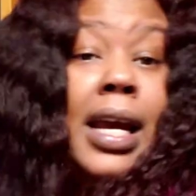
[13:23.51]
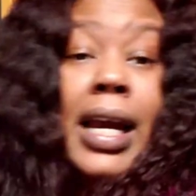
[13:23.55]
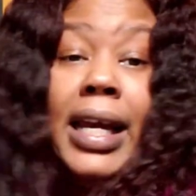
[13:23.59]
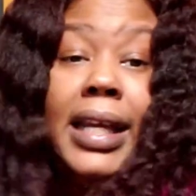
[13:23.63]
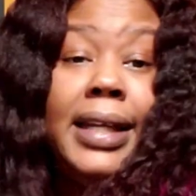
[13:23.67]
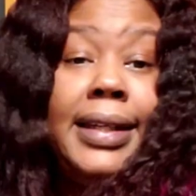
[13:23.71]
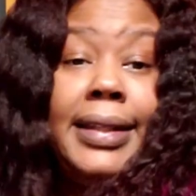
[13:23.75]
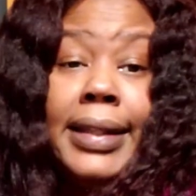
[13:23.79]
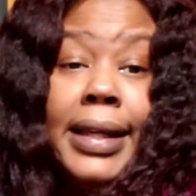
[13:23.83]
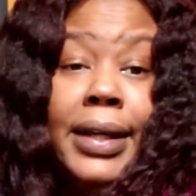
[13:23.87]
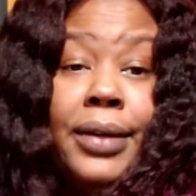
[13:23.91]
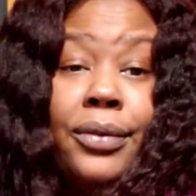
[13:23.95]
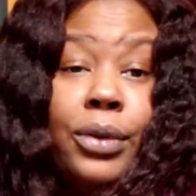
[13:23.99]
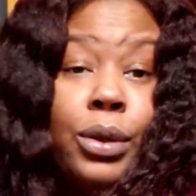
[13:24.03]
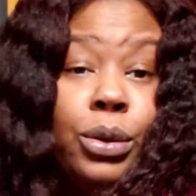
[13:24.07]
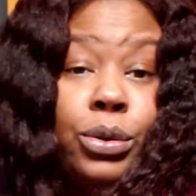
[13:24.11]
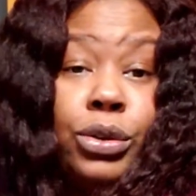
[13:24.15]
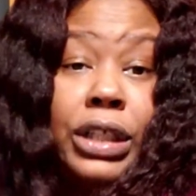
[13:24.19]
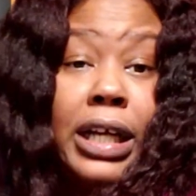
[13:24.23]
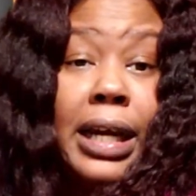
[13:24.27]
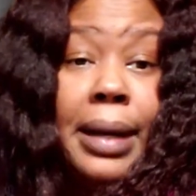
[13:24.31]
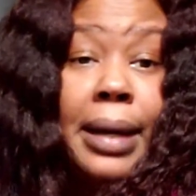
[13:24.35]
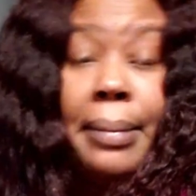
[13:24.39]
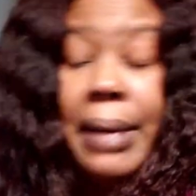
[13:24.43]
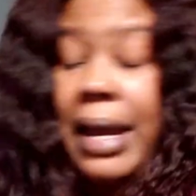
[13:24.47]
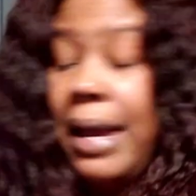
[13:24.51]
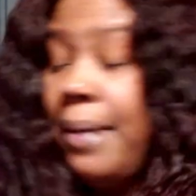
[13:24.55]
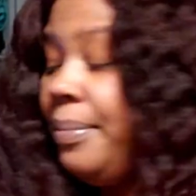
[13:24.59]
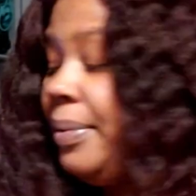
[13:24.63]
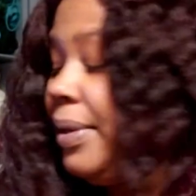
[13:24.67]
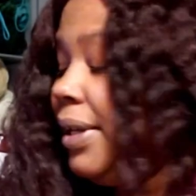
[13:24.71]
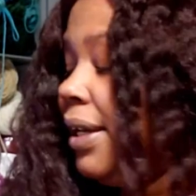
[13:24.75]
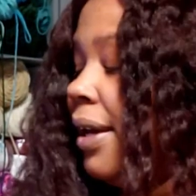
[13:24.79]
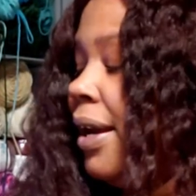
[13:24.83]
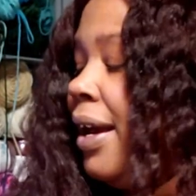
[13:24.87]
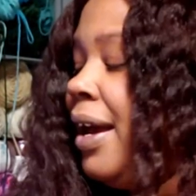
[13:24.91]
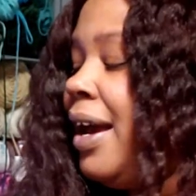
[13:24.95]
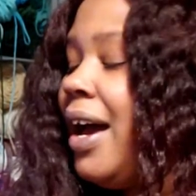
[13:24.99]
Anything crochet, I'm happy.
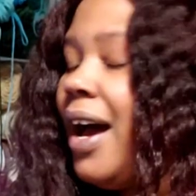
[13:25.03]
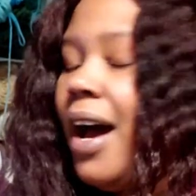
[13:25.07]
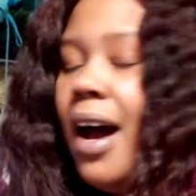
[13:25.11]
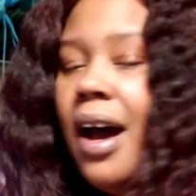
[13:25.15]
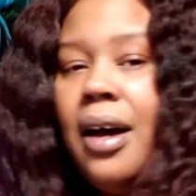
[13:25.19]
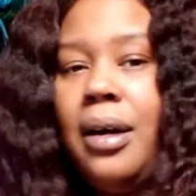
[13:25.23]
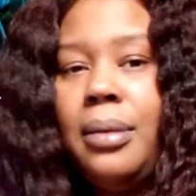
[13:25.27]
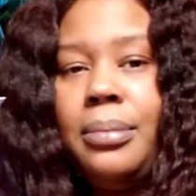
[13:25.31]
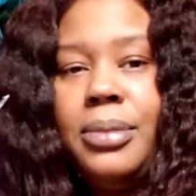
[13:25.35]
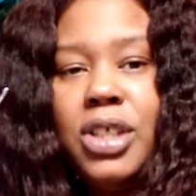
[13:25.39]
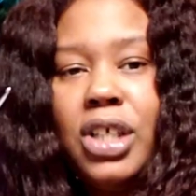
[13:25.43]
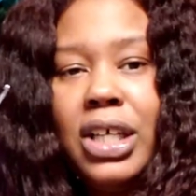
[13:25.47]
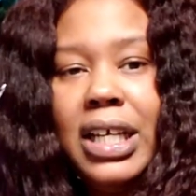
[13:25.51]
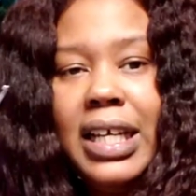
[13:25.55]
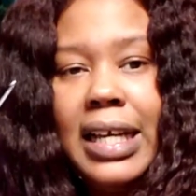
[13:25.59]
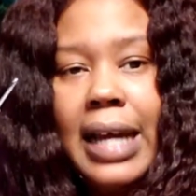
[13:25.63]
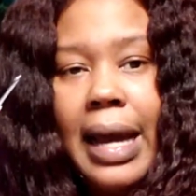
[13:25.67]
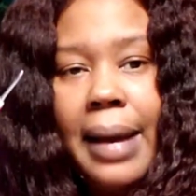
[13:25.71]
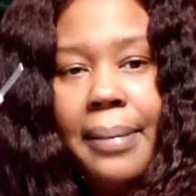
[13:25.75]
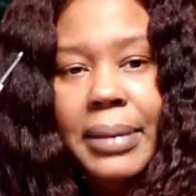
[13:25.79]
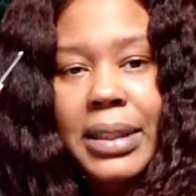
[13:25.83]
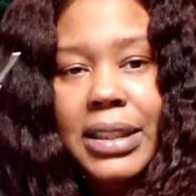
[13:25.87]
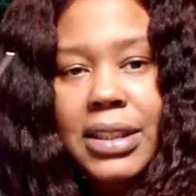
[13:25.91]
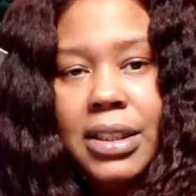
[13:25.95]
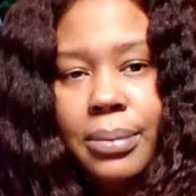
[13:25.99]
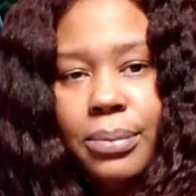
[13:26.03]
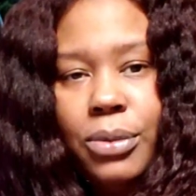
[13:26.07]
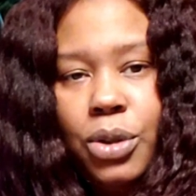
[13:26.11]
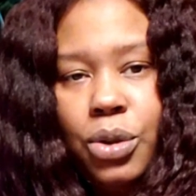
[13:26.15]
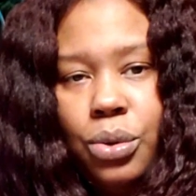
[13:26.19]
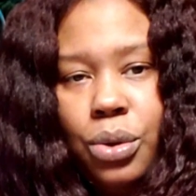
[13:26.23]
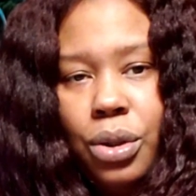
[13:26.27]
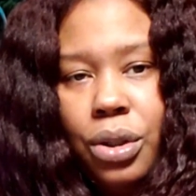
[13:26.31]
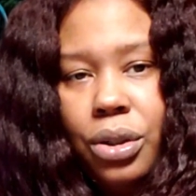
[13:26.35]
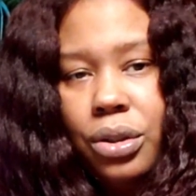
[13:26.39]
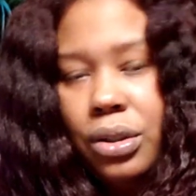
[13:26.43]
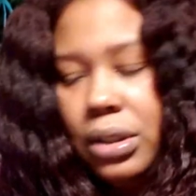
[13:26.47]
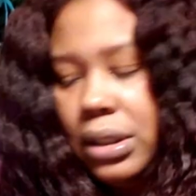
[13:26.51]
So he got me some new
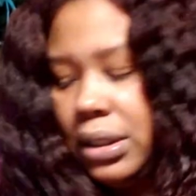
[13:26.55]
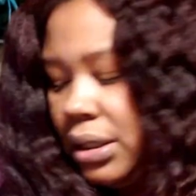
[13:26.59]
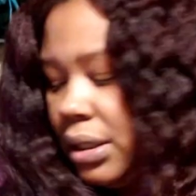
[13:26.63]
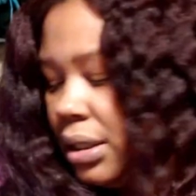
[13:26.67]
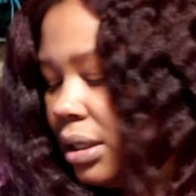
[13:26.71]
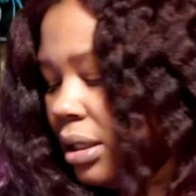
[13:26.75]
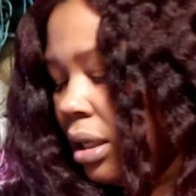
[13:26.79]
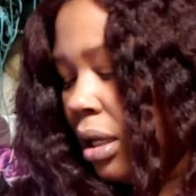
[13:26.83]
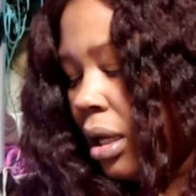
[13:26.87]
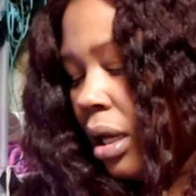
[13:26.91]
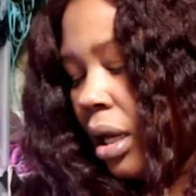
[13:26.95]
hooks.